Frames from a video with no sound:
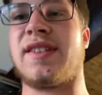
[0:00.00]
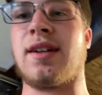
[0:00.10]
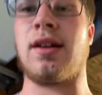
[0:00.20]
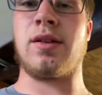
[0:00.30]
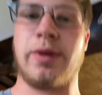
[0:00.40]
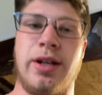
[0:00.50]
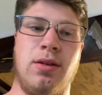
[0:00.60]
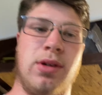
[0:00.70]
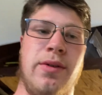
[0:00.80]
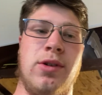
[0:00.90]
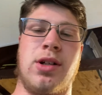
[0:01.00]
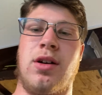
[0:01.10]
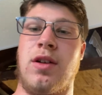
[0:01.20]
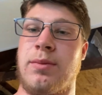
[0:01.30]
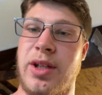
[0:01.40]
out of the way, the way you want to
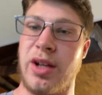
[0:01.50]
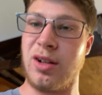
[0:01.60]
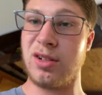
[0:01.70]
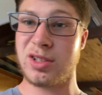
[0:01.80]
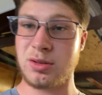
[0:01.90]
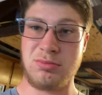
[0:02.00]
call them, gears.